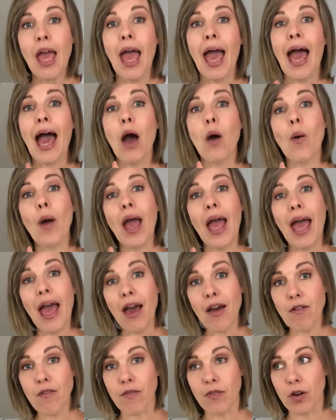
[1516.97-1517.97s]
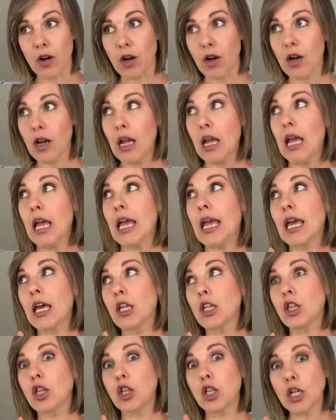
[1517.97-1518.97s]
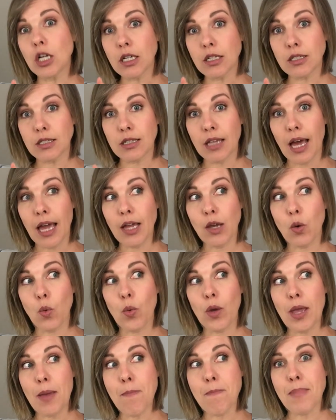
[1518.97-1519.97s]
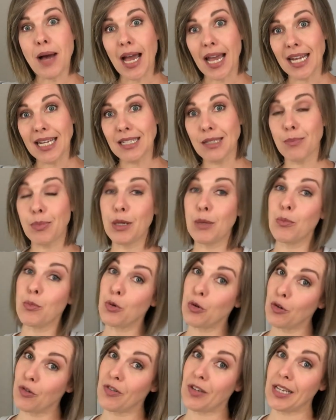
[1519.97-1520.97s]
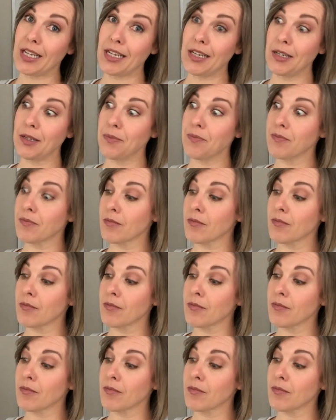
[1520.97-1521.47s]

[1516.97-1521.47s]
However, it looks like we might be moving